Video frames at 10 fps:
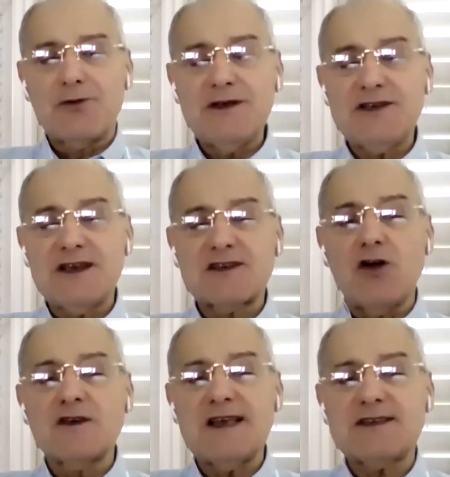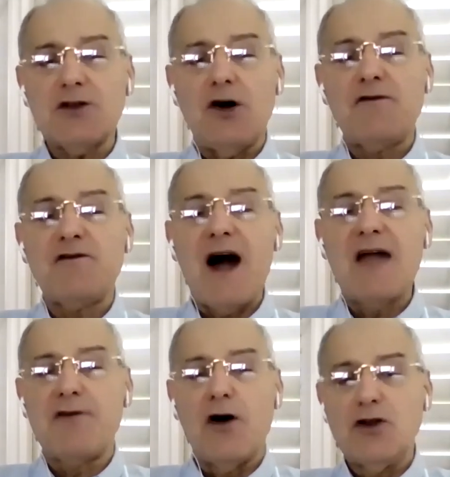which is consist of
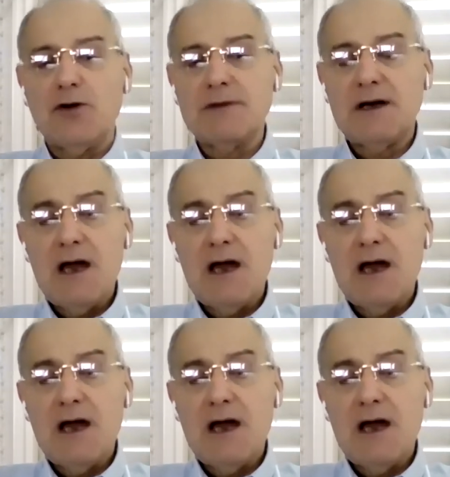5 volumes.